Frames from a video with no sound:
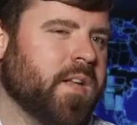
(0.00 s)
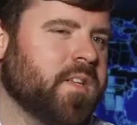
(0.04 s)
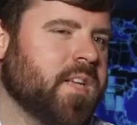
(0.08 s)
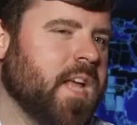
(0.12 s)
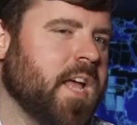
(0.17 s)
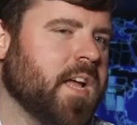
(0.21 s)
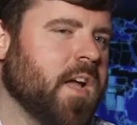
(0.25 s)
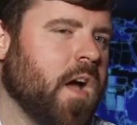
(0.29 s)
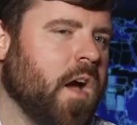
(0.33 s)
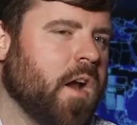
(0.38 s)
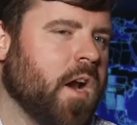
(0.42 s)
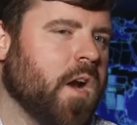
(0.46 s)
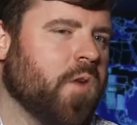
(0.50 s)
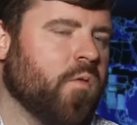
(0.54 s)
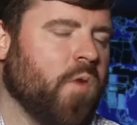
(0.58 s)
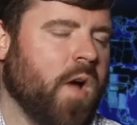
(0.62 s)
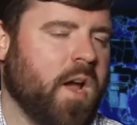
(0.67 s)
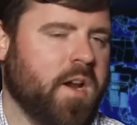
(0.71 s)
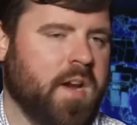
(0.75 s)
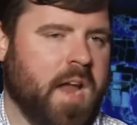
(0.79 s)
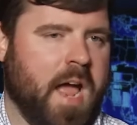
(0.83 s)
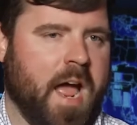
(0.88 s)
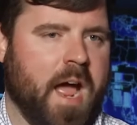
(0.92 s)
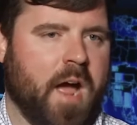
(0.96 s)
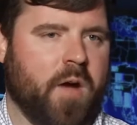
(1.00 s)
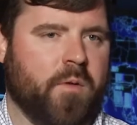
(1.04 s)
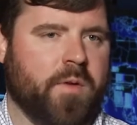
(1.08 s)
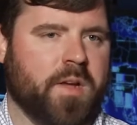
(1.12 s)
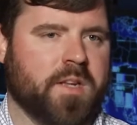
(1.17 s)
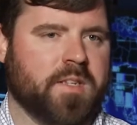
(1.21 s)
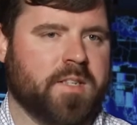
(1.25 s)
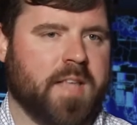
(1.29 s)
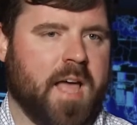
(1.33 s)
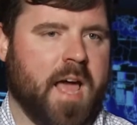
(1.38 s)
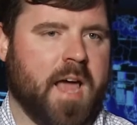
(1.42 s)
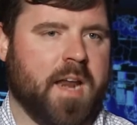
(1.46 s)
take on it right now
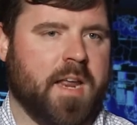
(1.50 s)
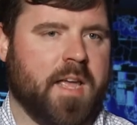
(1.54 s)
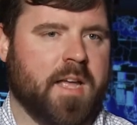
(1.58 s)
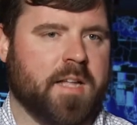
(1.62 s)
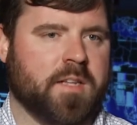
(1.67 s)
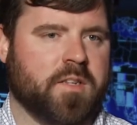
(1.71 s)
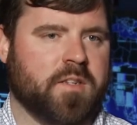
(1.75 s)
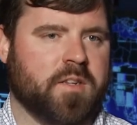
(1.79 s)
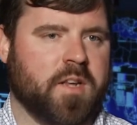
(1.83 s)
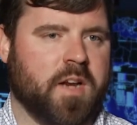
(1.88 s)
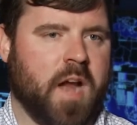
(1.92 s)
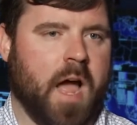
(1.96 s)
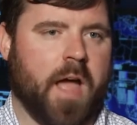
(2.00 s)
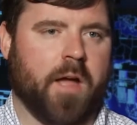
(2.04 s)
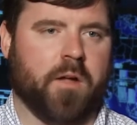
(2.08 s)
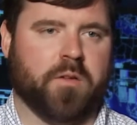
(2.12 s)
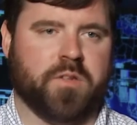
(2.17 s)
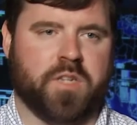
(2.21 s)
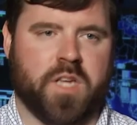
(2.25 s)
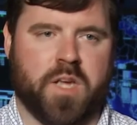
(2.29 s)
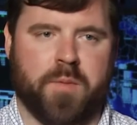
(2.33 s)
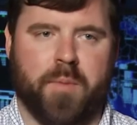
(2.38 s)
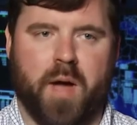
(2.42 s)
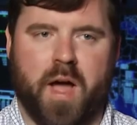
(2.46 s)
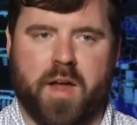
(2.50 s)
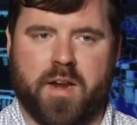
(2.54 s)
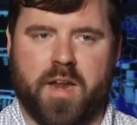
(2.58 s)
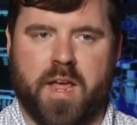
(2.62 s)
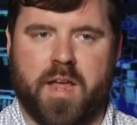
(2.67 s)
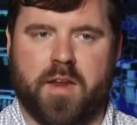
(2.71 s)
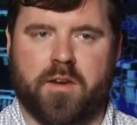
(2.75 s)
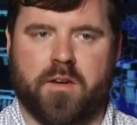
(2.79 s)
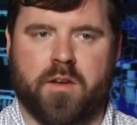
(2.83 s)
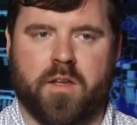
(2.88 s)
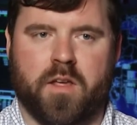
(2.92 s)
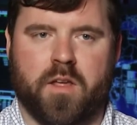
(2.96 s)
is that it's an IoT
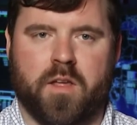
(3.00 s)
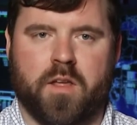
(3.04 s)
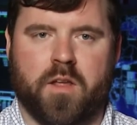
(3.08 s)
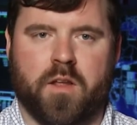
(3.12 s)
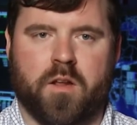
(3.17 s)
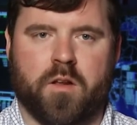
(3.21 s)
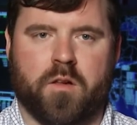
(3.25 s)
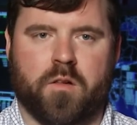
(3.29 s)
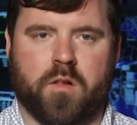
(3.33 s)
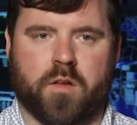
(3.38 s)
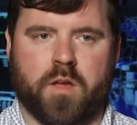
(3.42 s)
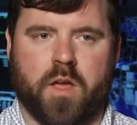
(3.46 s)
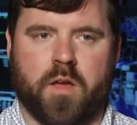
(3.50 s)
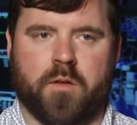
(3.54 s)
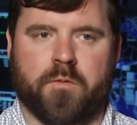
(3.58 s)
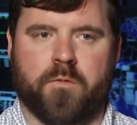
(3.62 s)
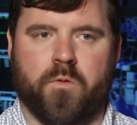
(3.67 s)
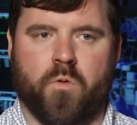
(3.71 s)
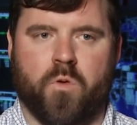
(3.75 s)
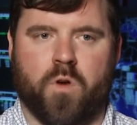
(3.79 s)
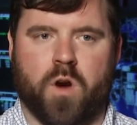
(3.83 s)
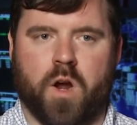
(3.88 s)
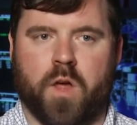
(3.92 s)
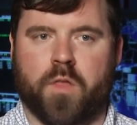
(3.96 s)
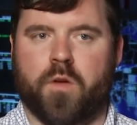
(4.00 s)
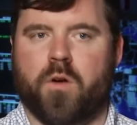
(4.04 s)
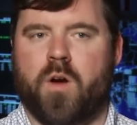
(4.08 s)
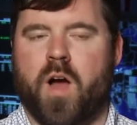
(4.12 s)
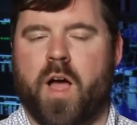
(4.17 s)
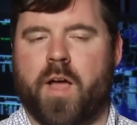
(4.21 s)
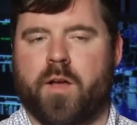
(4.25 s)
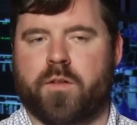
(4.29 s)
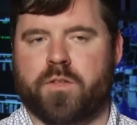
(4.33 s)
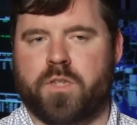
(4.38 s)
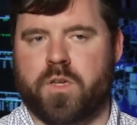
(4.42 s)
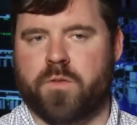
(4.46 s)
botnet, looking for other
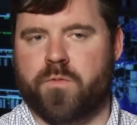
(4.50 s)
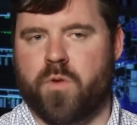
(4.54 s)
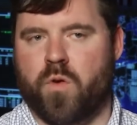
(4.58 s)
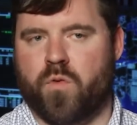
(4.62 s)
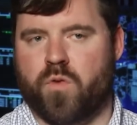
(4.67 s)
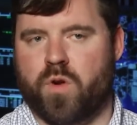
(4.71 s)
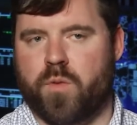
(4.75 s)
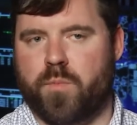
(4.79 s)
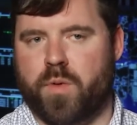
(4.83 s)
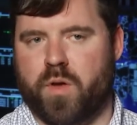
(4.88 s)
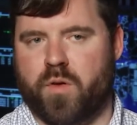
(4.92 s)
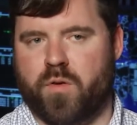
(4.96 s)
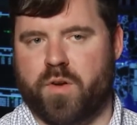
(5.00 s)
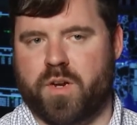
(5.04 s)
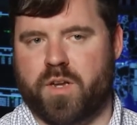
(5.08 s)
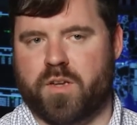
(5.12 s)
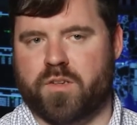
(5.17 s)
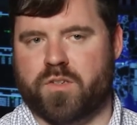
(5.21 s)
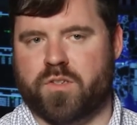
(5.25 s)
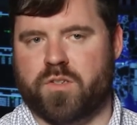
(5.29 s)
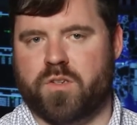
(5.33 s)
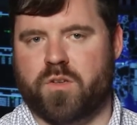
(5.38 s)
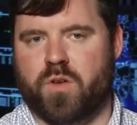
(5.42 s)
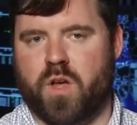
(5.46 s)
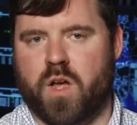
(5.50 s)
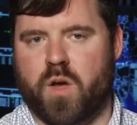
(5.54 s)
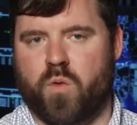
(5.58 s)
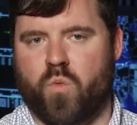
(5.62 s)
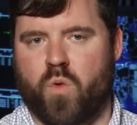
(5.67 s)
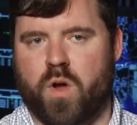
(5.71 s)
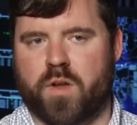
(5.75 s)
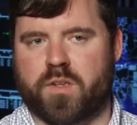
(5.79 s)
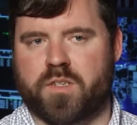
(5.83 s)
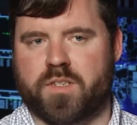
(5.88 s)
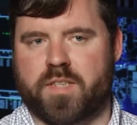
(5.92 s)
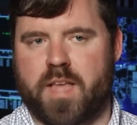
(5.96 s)
IoT vulnerabilities, uh,
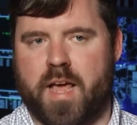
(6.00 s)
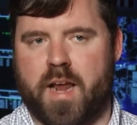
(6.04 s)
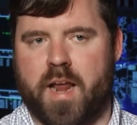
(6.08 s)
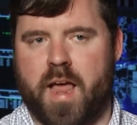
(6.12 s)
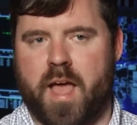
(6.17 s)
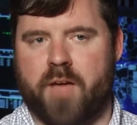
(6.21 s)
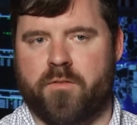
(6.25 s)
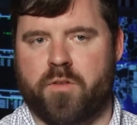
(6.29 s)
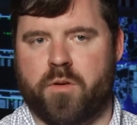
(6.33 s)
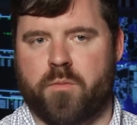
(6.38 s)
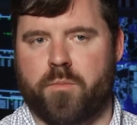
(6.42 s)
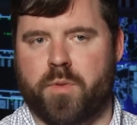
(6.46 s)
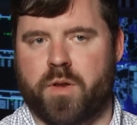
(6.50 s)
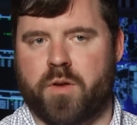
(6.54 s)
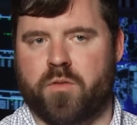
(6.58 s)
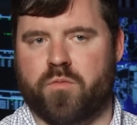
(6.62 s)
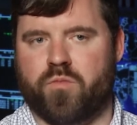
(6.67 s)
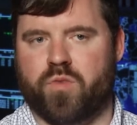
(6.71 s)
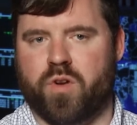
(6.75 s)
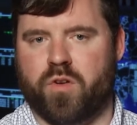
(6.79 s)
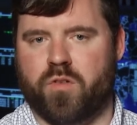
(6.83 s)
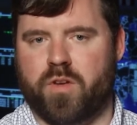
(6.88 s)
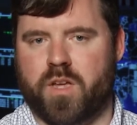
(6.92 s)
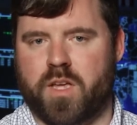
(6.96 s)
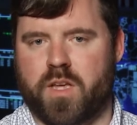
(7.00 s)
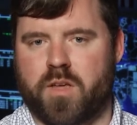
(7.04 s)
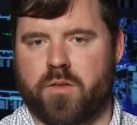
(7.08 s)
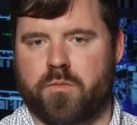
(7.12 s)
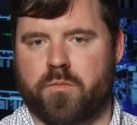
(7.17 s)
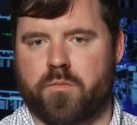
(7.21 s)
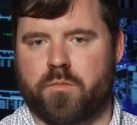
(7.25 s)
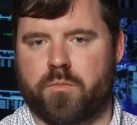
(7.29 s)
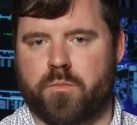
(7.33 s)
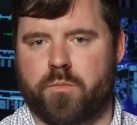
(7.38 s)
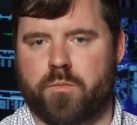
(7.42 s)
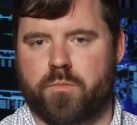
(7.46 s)
ones that haven't been really
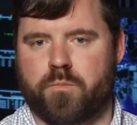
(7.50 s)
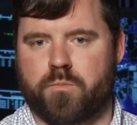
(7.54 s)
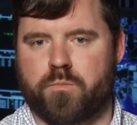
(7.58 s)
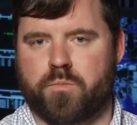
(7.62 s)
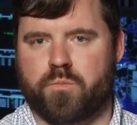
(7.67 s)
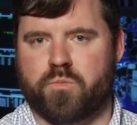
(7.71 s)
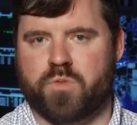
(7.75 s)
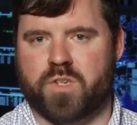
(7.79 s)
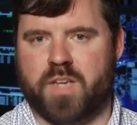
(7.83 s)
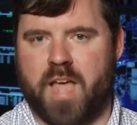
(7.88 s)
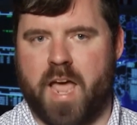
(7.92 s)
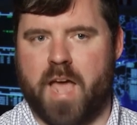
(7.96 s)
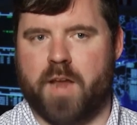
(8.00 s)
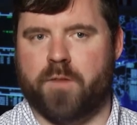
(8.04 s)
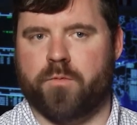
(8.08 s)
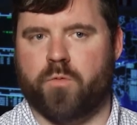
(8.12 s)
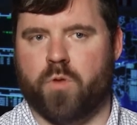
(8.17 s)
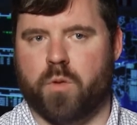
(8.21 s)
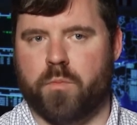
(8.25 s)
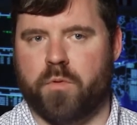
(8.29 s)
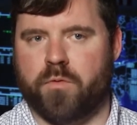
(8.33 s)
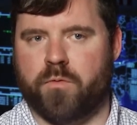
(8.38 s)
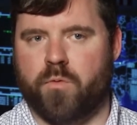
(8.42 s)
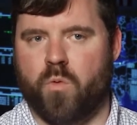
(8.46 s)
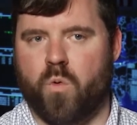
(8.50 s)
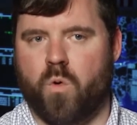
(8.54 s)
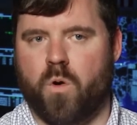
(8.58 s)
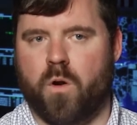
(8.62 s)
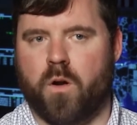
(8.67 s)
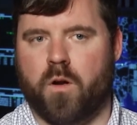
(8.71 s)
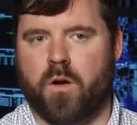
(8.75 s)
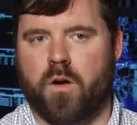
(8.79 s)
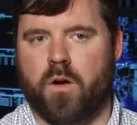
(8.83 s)
scanned for before.